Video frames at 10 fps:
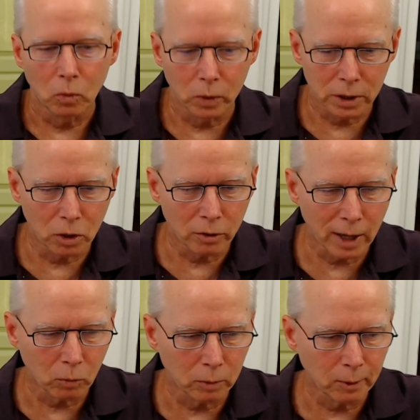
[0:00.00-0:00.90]
We know
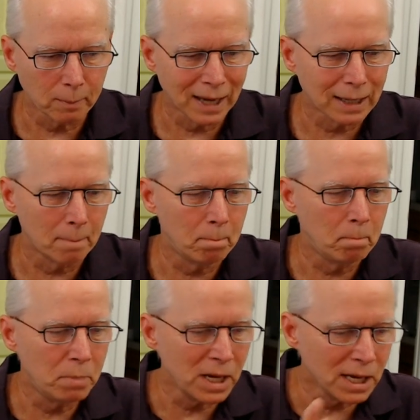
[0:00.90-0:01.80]
that when we make a
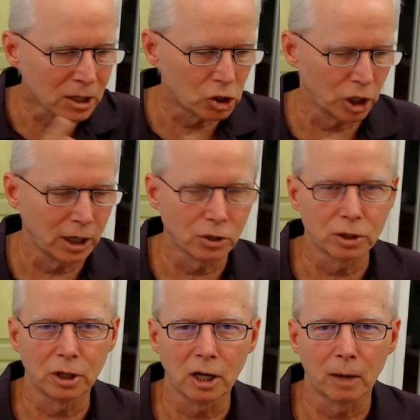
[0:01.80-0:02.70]
big
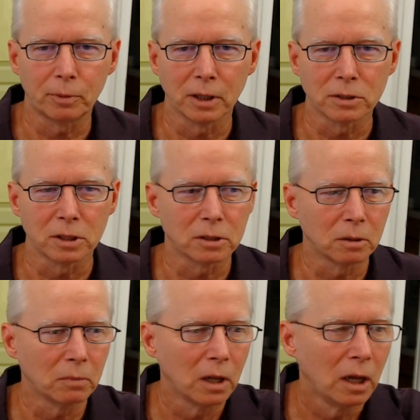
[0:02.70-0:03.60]
change to the operating
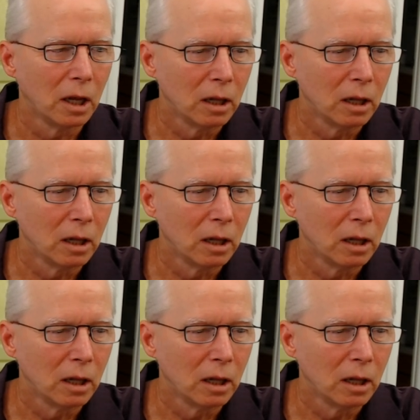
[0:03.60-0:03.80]
system,